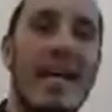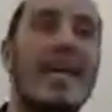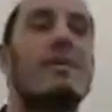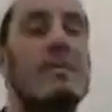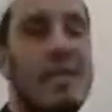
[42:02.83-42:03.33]

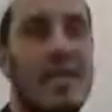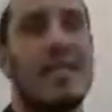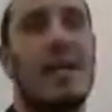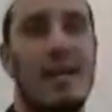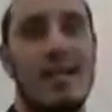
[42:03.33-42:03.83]
in
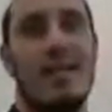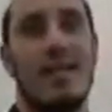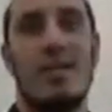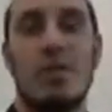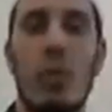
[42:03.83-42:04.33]
Medina
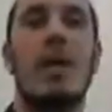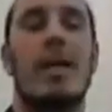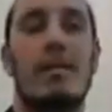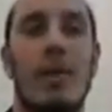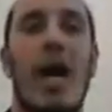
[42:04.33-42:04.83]
to
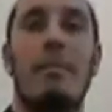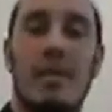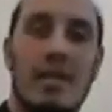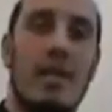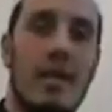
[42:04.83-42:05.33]
welcome
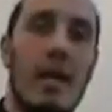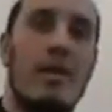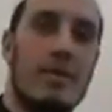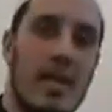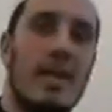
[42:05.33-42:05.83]
Muhammad
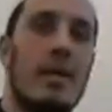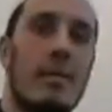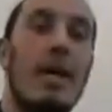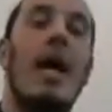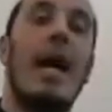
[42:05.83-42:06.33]

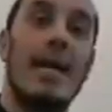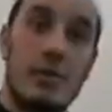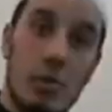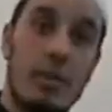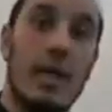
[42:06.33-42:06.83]

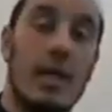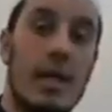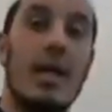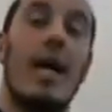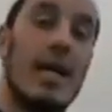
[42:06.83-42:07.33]
and to
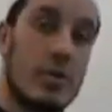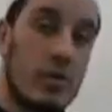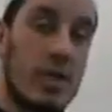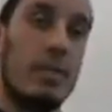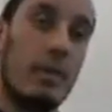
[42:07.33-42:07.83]
be a
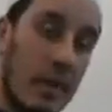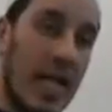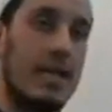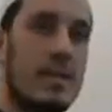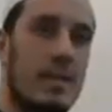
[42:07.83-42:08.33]
suitable
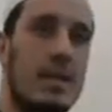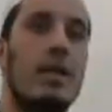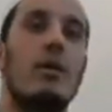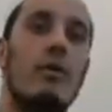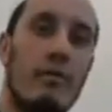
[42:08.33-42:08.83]
place
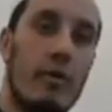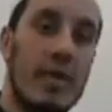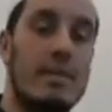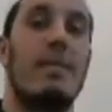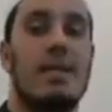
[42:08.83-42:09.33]
for
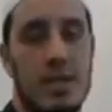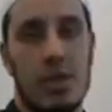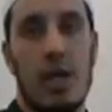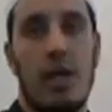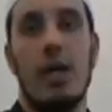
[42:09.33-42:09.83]
his
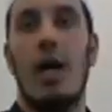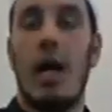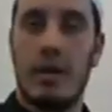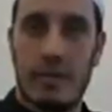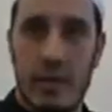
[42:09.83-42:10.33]
messenger
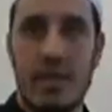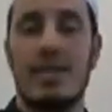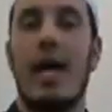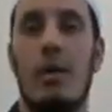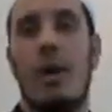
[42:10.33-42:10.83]
and for his
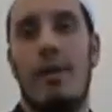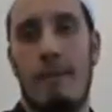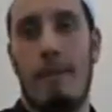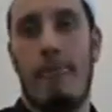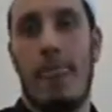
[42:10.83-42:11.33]
da'wah.
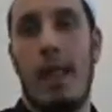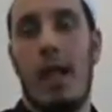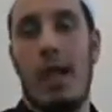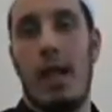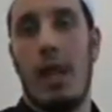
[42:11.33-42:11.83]

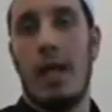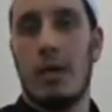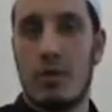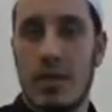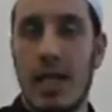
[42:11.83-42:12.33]

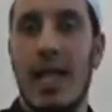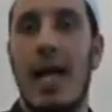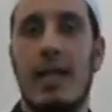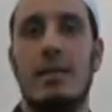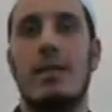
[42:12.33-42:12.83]
Because the
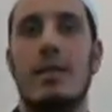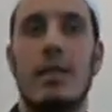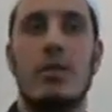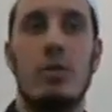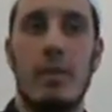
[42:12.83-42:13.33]
land
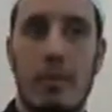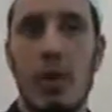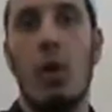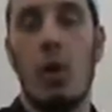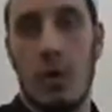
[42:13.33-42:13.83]
needs to be
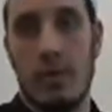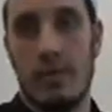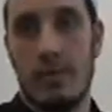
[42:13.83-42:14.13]
pure.